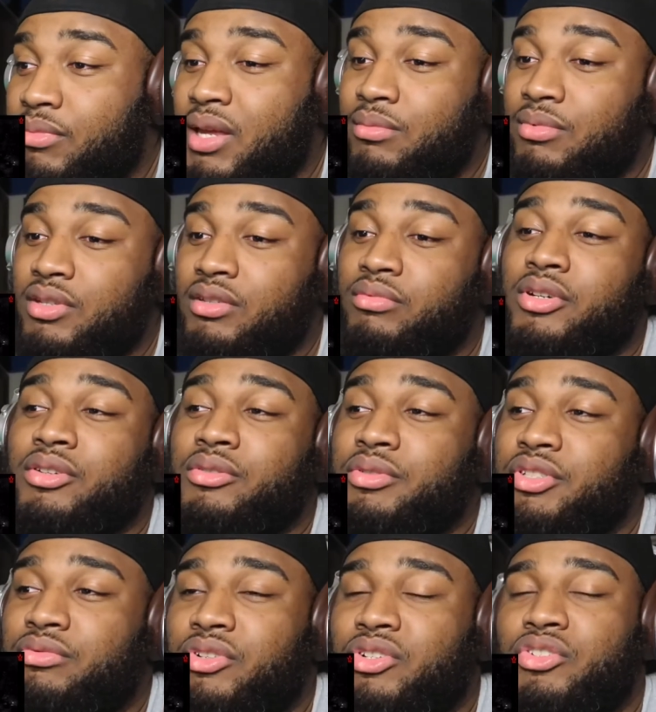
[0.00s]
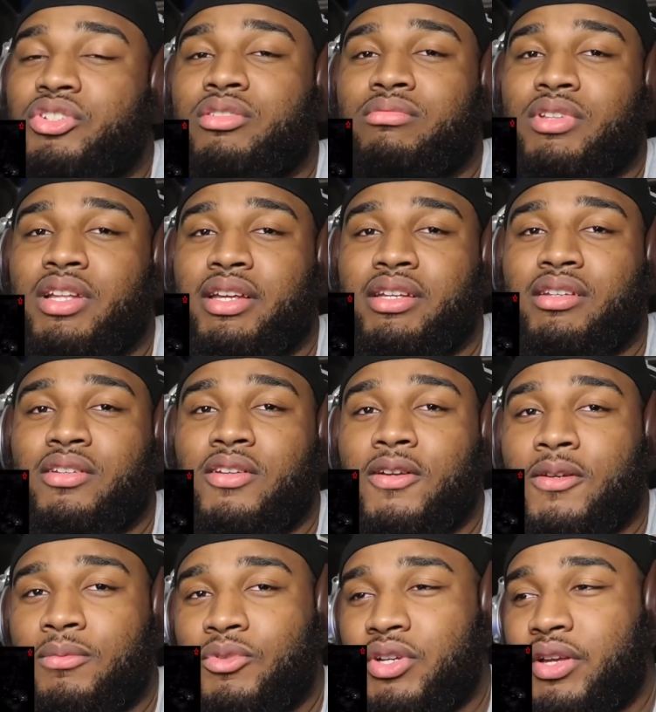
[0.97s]
Maybe bro was on some like
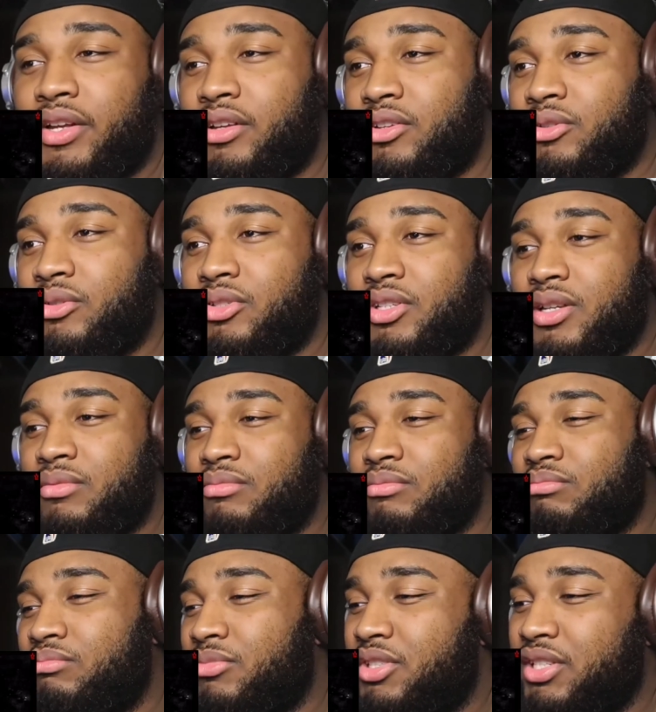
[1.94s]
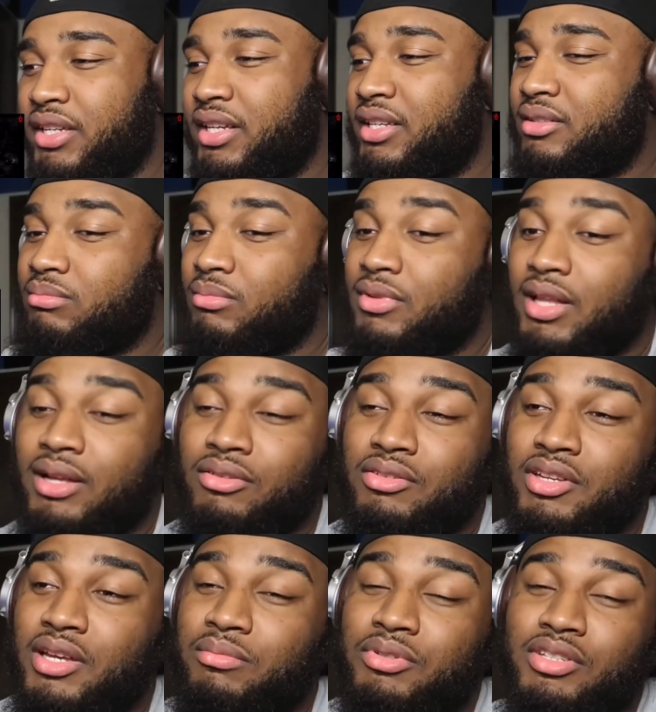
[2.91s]
um trying to do something to get some cloud
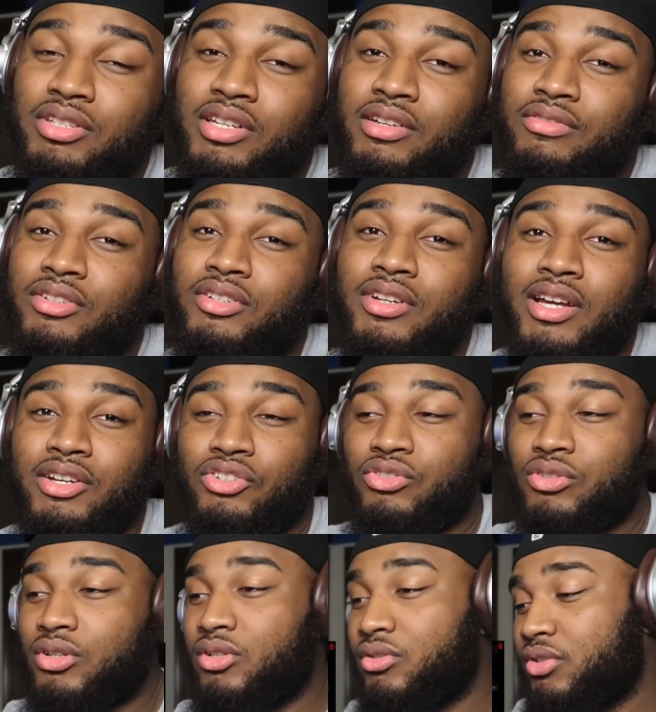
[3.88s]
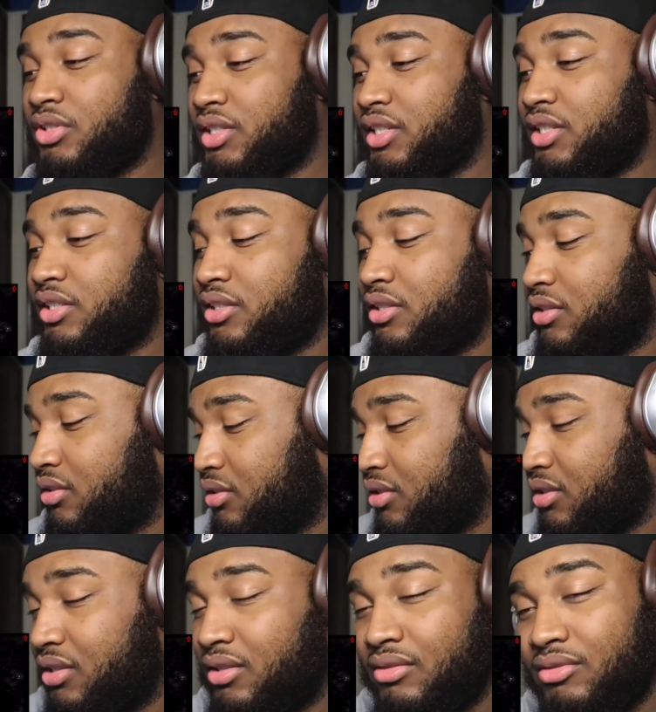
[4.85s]
type of stuff. You know how trolls is
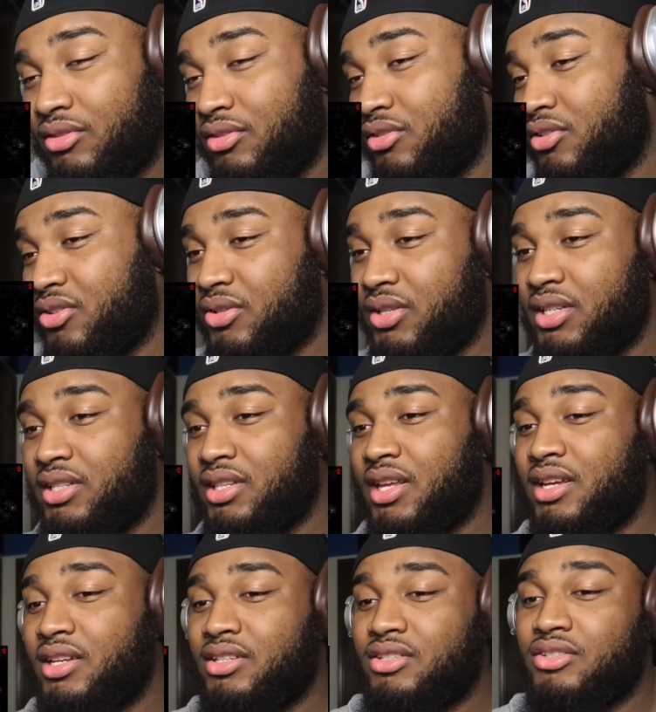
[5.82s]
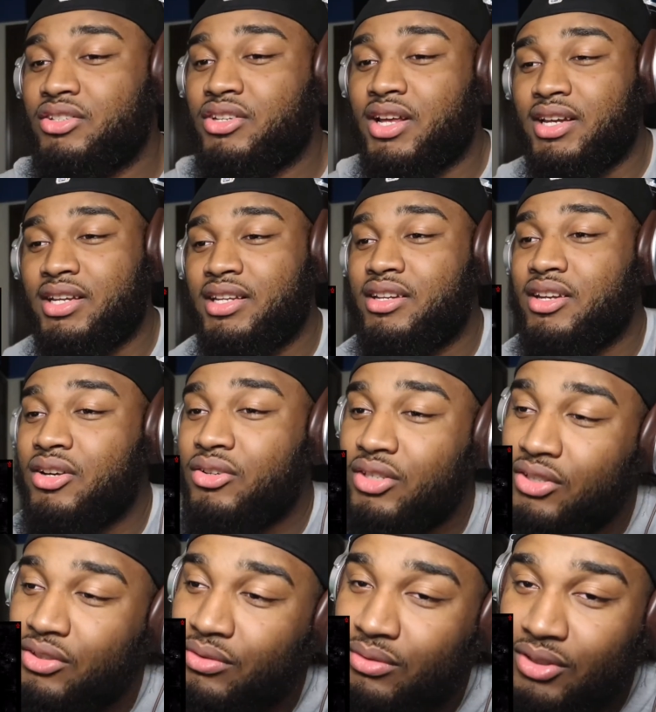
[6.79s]
you know, anything to try to get
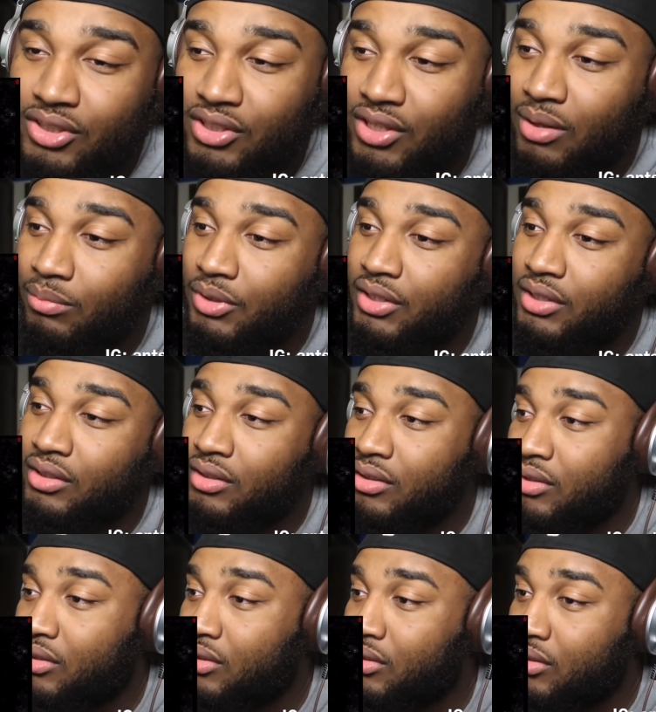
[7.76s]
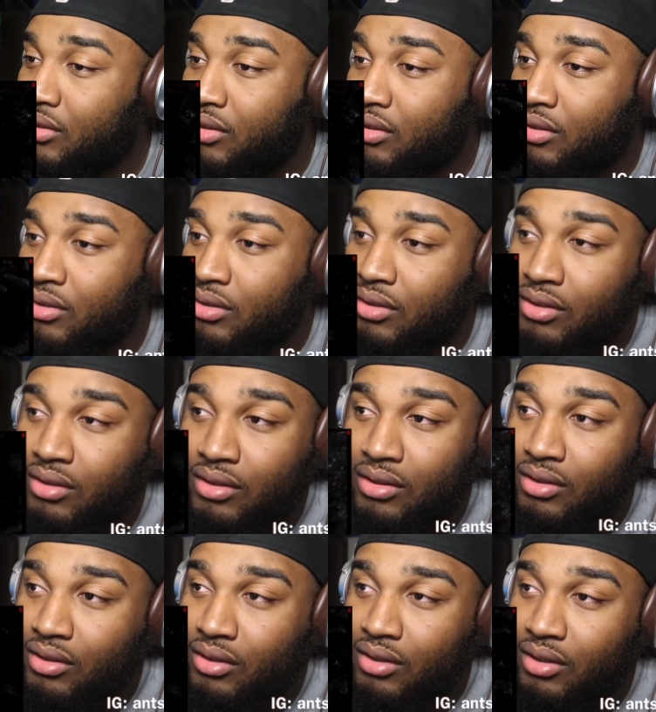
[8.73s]
noticed for something.
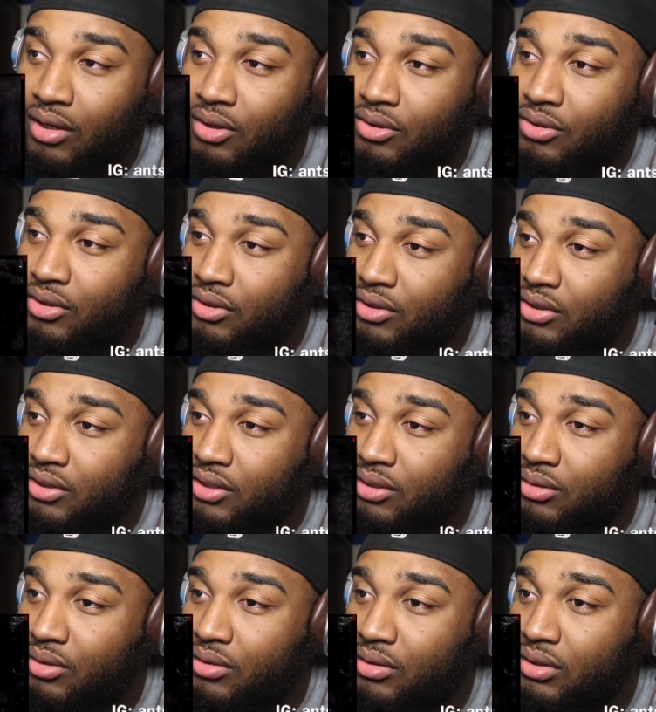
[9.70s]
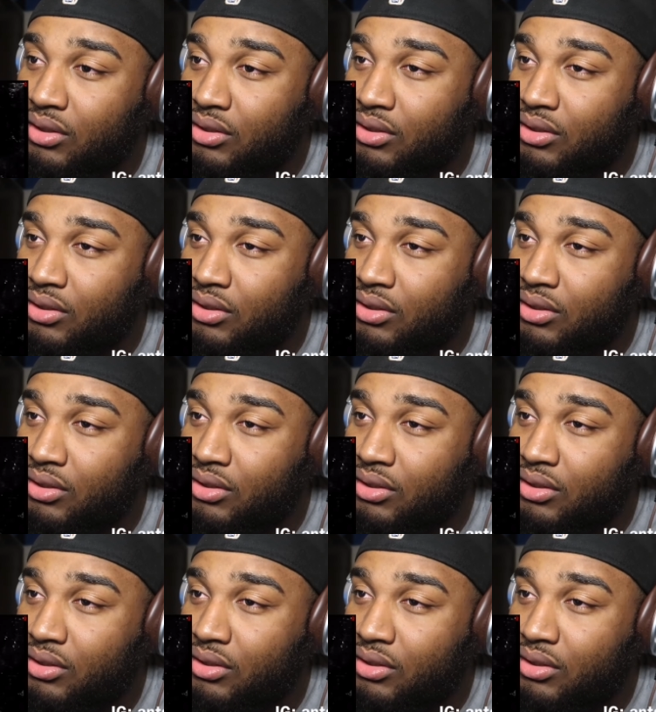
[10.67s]
I don't know. Let's keep going.